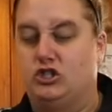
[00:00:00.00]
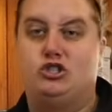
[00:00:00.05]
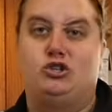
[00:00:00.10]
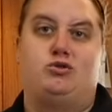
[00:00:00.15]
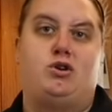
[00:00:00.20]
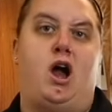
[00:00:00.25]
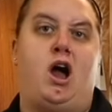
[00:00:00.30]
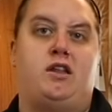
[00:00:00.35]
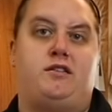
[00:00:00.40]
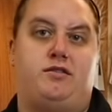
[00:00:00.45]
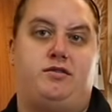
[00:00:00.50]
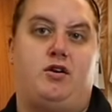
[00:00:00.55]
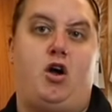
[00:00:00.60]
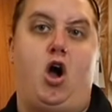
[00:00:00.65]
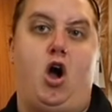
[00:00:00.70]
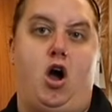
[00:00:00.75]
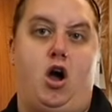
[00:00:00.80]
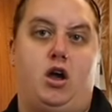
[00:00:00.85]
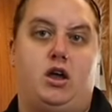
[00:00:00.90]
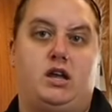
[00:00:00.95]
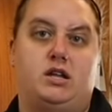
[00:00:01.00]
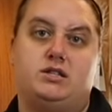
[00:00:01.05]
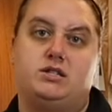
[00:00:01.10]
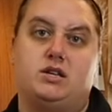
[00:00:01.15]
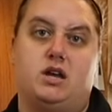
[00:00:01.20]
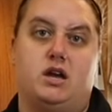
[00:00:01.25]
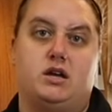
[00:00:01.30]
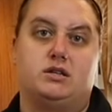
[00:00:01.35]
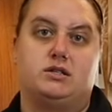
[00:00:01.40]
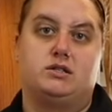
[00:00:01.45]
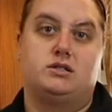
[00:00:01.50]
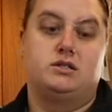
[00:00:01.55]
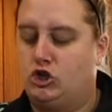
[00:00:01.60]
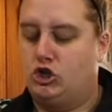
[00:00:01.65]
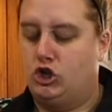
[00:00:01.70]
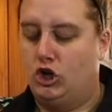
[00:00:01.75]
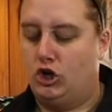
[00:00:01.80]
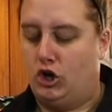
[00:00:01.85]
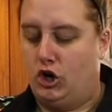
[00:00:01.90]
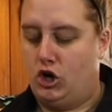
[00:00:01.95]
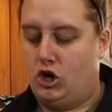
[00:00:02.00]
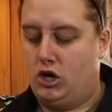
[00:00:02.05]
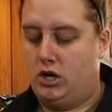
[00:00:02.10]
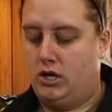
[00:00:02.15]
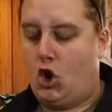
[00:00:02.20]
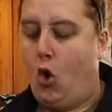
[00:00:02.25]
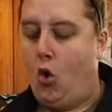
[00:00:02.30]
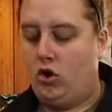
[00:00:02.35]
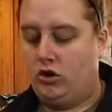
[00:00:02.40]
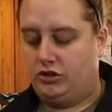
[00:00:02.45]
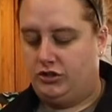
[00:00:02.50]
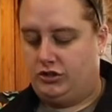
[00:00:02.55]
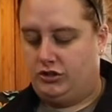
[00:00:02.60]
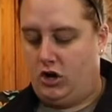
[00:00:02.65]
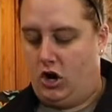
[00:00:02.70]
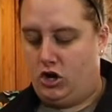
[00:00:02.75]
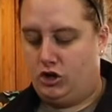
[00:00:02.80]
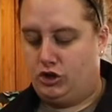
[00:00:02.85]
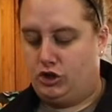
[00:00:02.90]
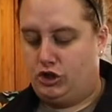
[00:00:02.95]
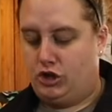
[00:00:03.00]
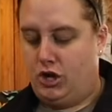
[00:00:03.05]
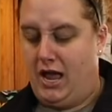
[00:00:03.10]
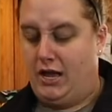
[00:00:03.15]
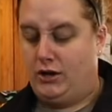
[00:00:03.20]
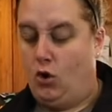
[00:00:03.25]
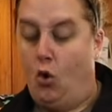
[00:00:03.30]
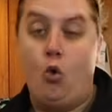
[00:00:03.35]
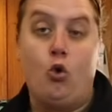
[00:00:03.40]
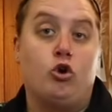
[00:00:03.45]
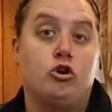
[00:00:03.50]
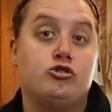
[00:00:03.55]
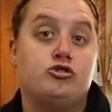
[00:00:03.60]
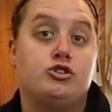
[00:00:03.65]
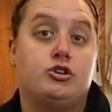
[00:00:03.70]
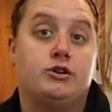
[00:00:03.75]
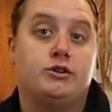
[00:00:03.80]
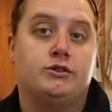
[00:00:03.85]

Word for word: Do not thaw, it says. Sugar, cornstarch, and orange